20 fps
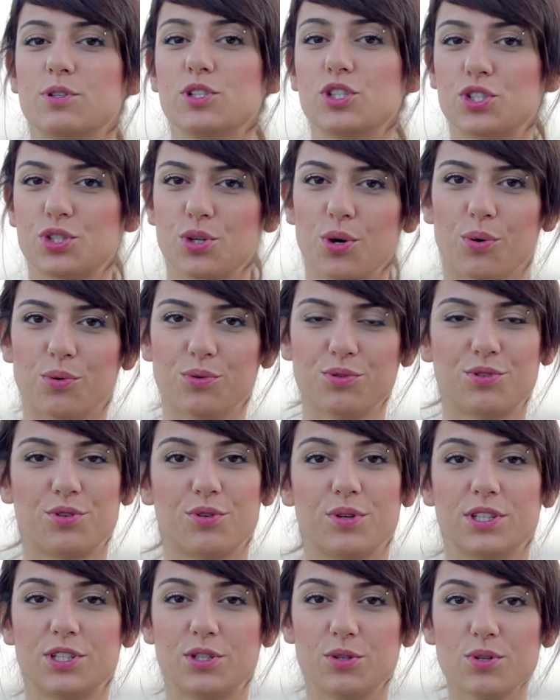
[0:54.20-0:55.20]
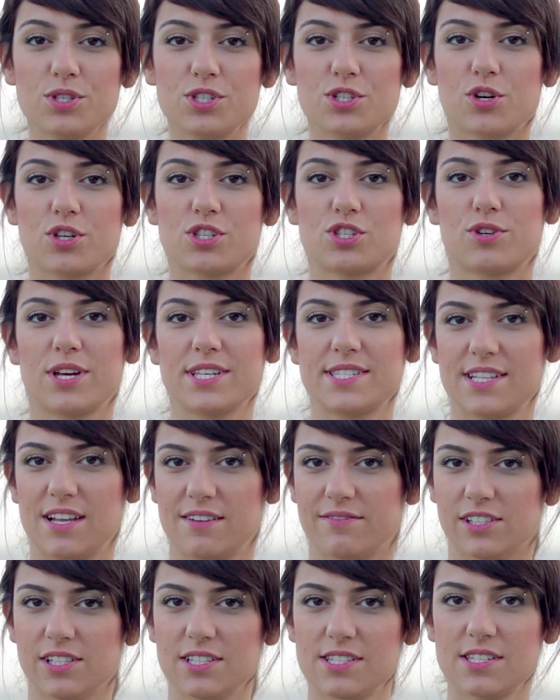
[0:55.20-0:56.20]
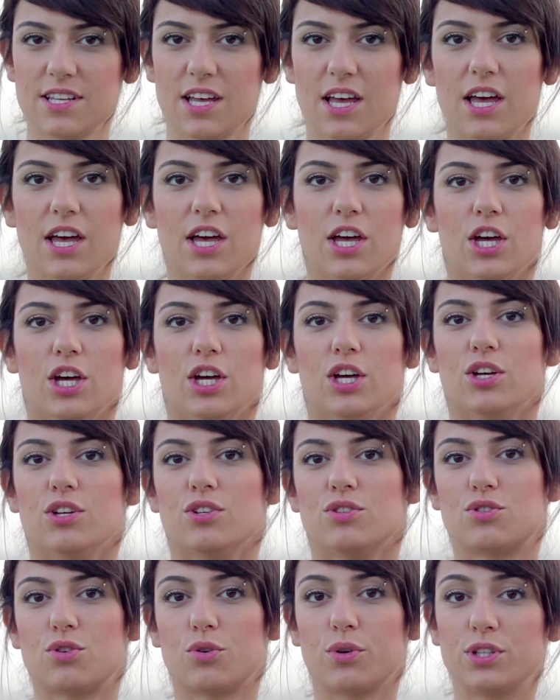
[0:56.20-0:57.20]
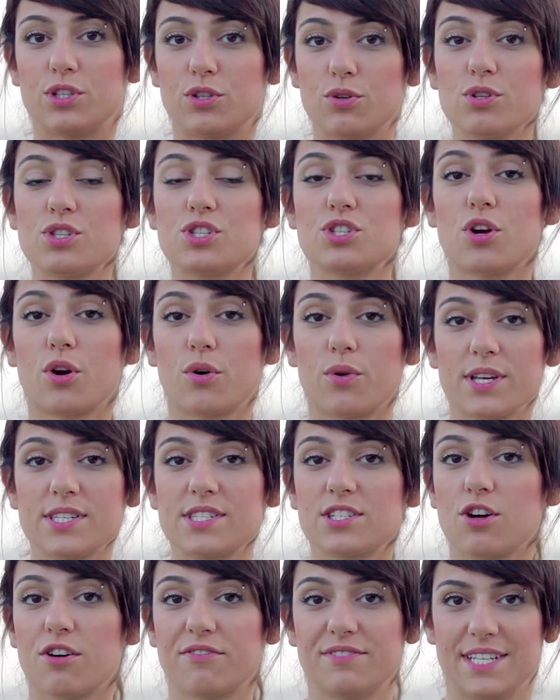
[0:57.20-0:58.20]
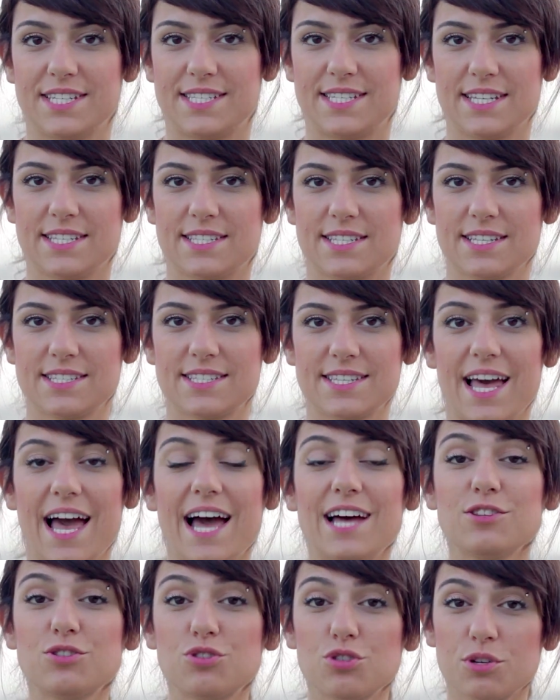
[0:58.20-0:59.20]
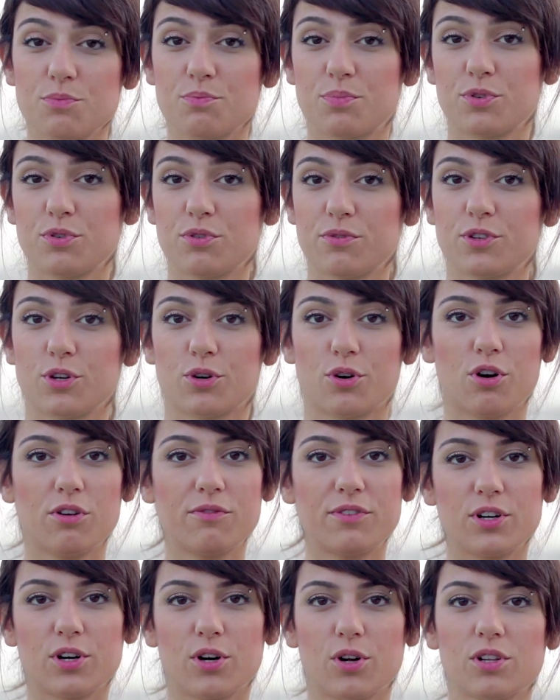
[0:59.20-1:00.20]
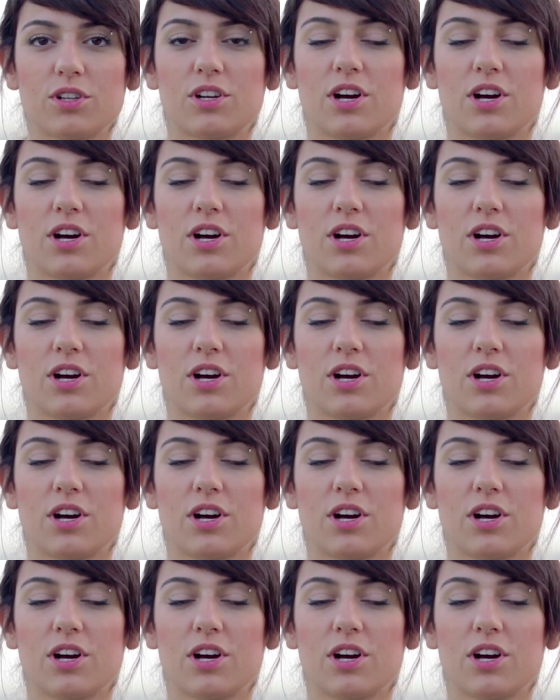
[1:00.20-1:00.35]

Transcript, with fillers: been shown to reduce your stress levels, to reduce your risk of diseases, and to improve your overall